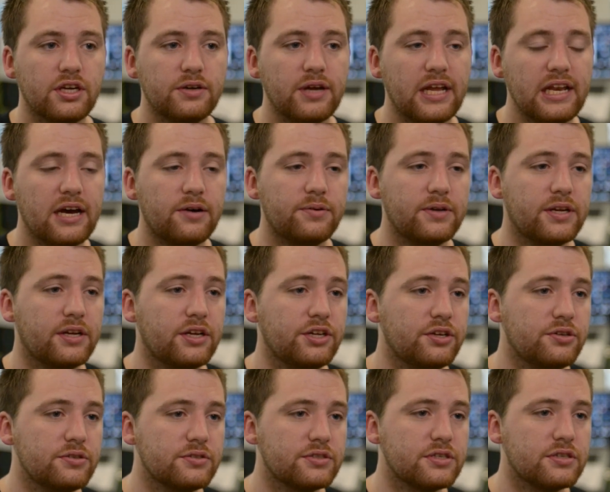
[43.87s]
allowing the
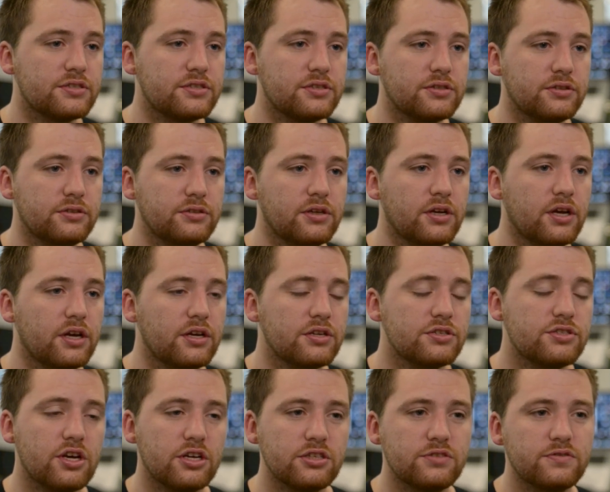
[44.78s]
user to
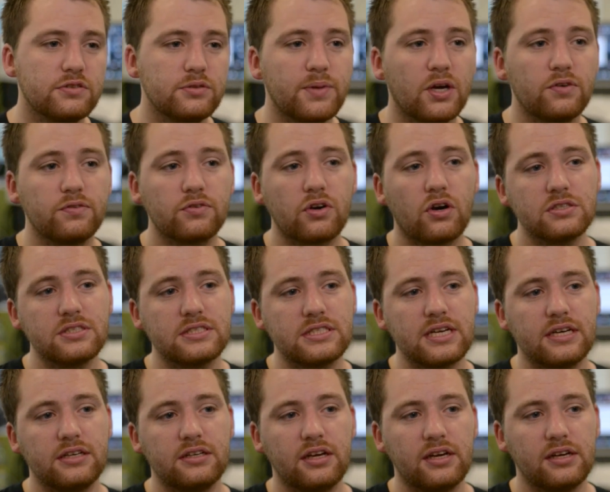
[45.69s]
search through both
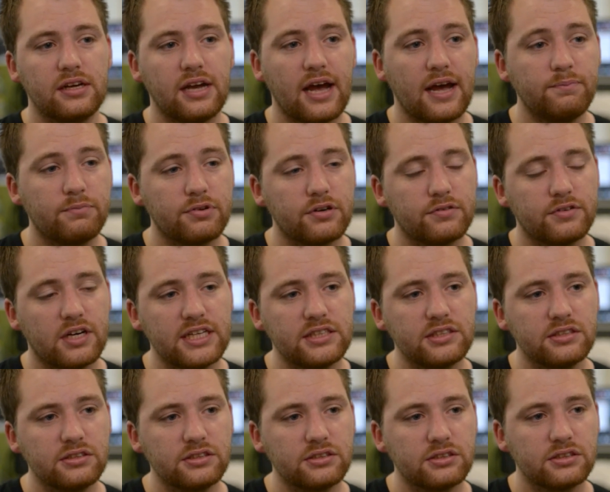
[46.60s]
content and
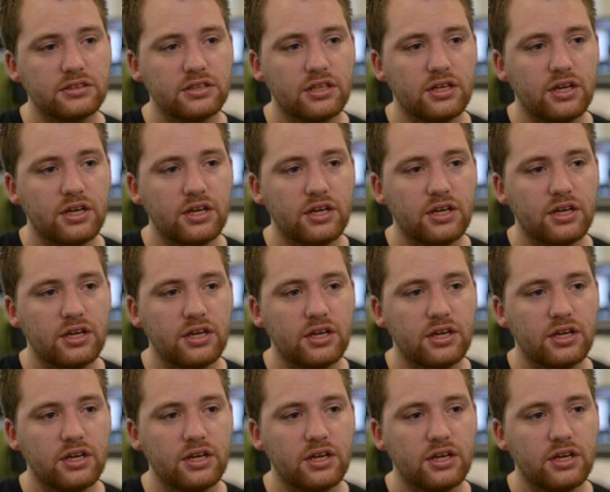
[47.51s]
providers.